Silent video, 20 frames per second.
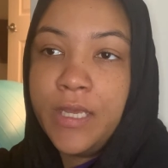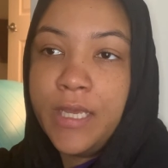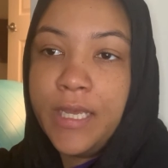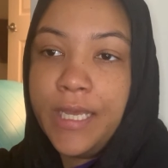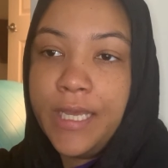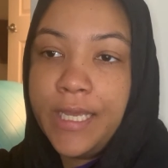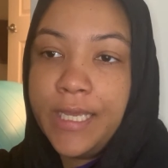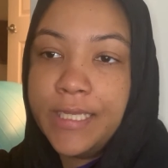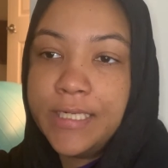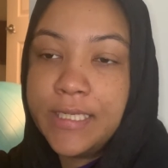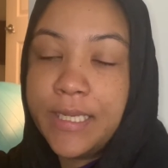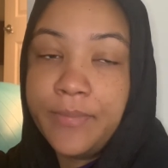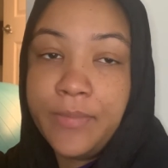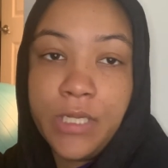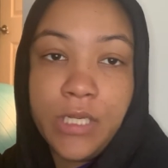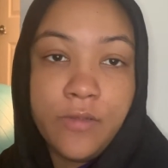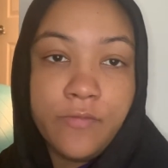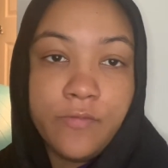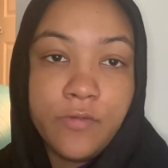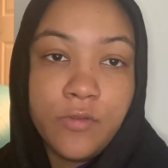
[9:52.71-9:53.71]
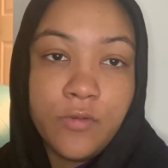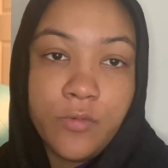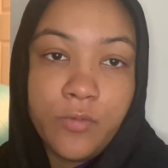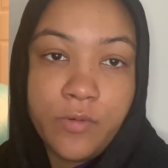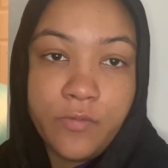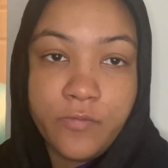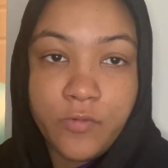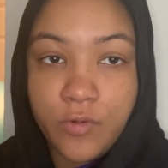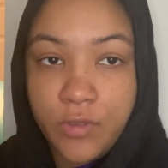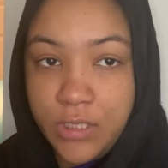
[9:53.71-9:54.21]
And I mean, even though
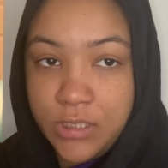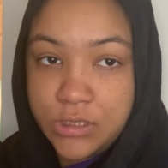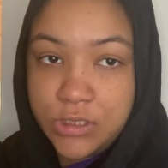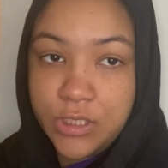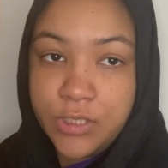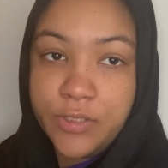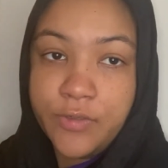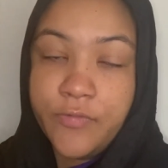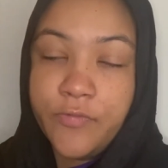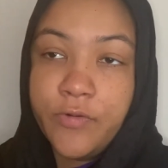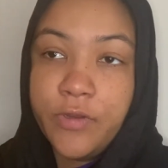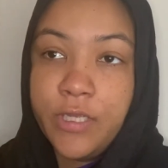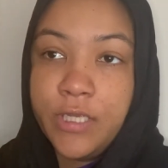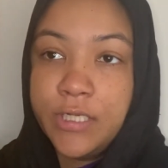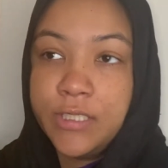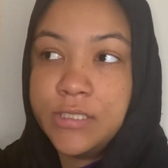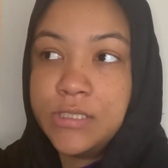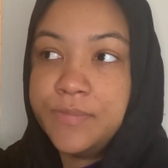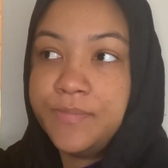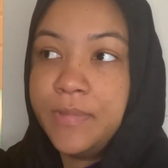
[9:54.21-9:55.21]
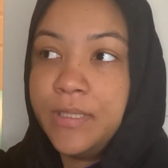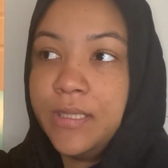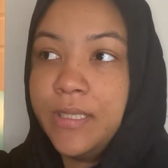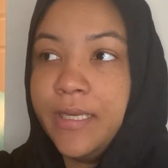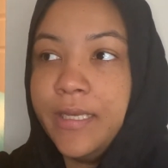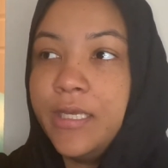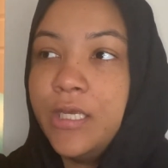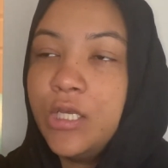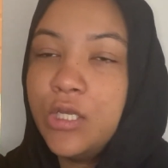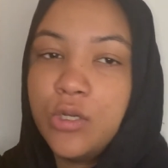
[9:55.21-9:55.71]
we've known each other for years, but
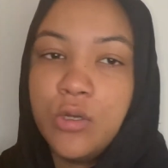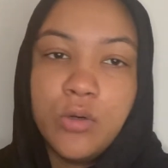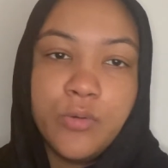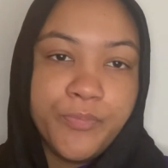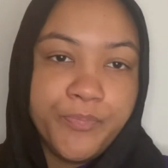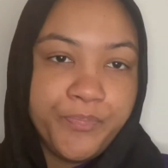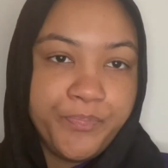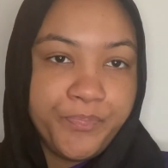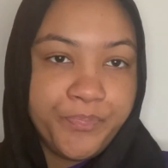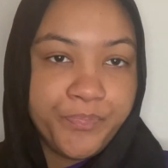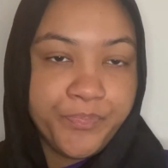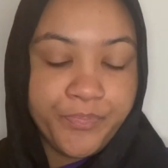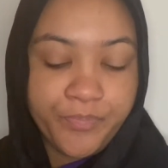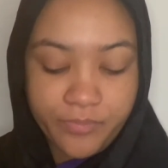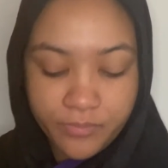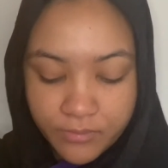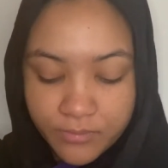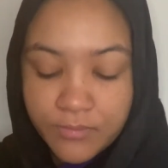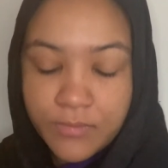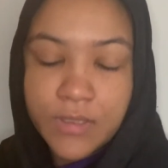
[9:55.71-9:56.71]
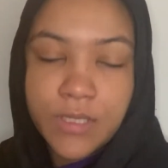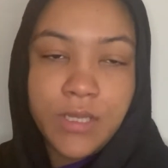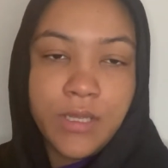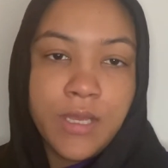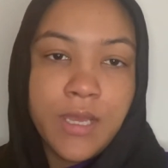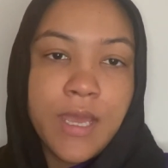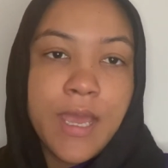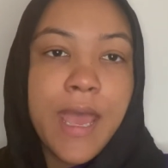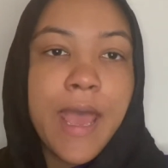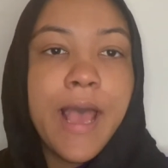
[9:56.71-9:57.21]
like, you know,
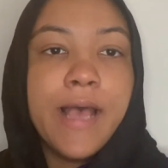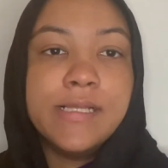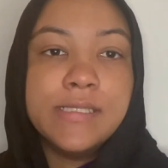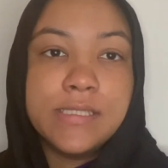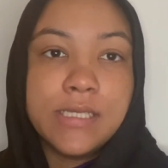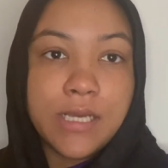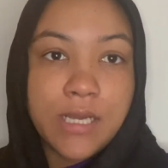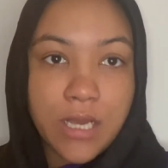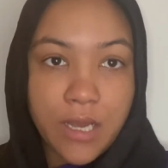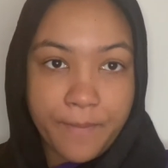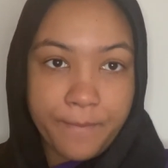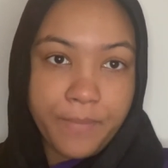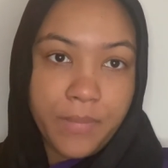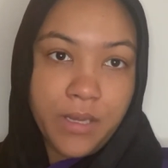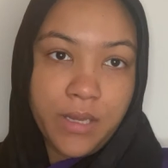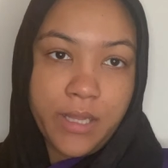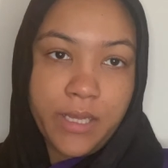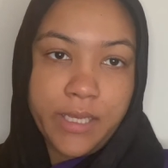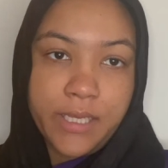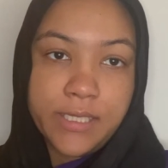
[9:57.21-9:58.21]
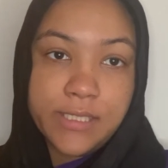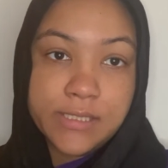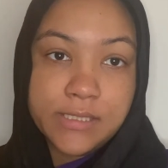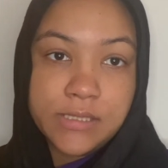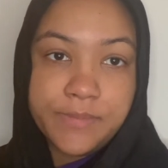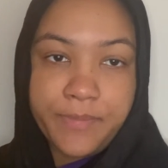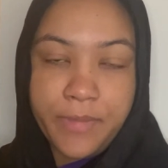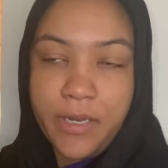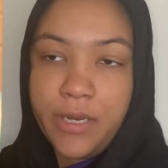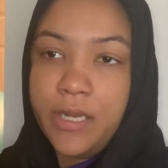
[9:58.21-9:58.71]
as a couple, like
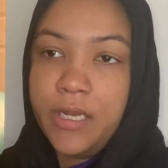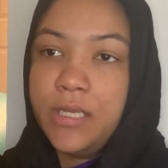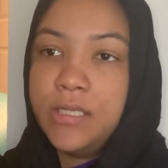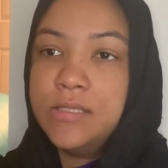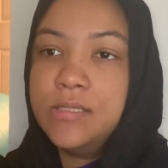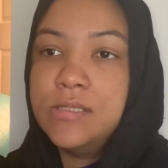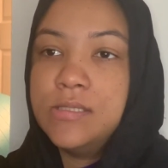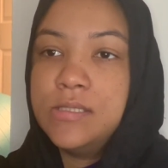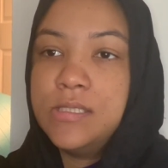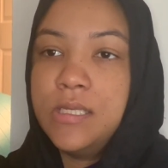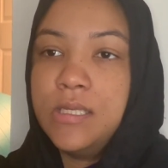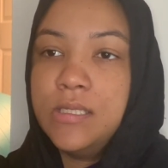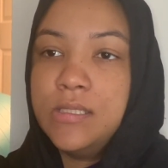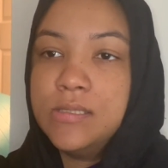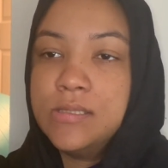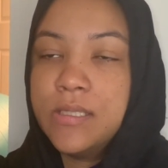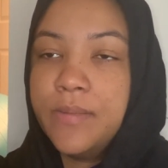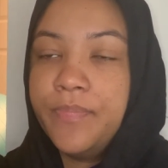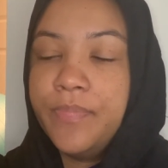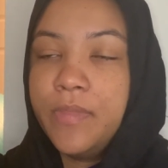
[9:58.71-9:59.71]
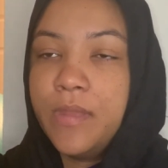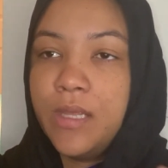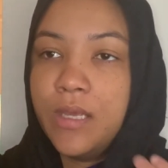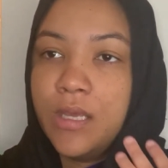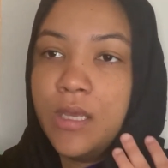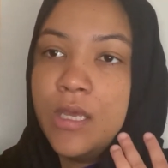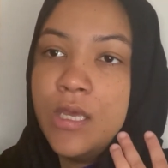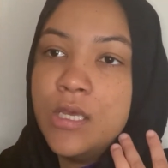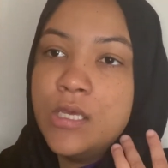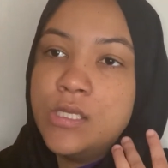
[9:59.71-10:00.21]
experiencing something.
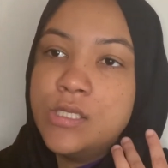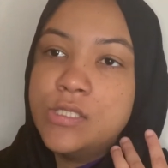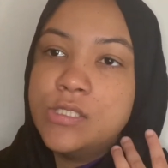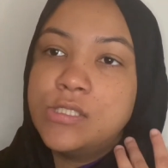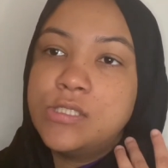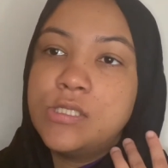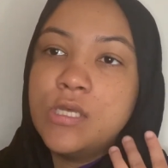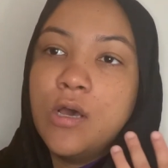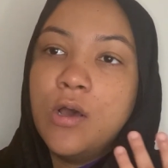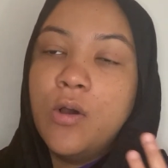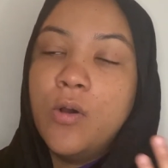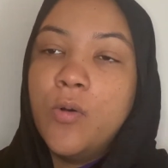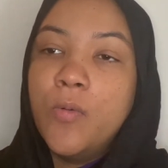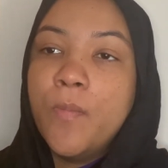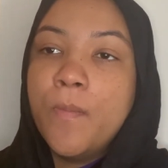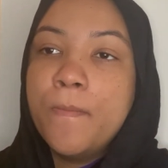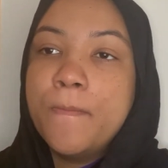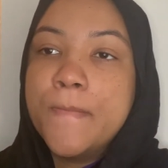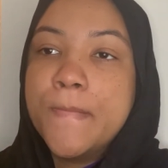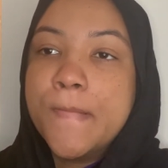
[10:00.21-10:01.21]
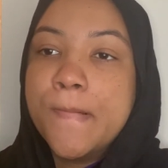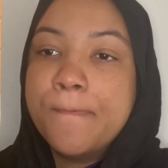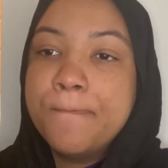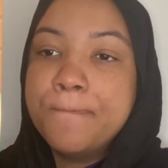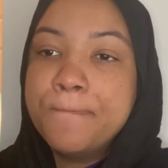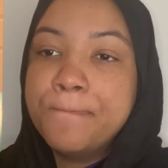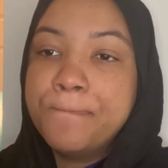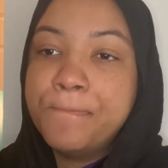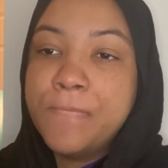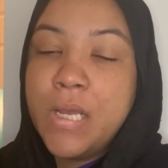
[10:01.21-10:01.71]
So
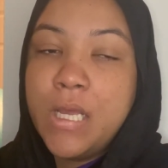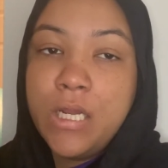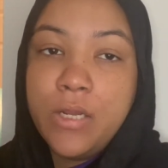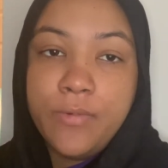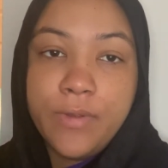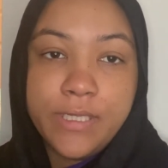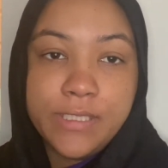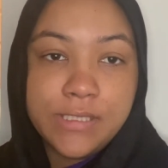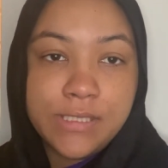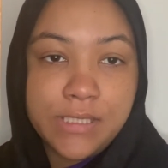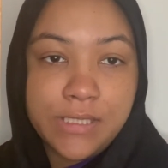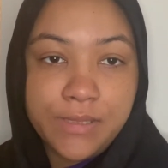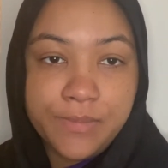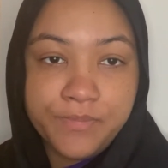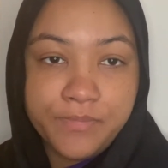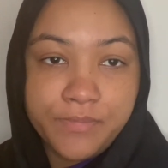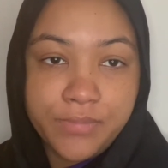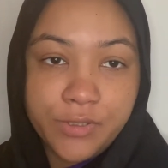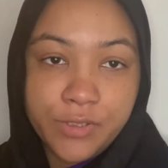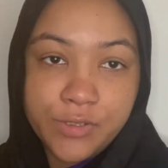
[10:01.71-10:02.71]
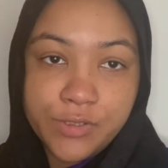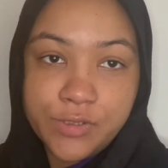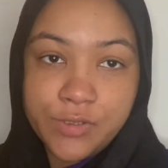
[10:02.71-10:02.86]
Anyways, he pulls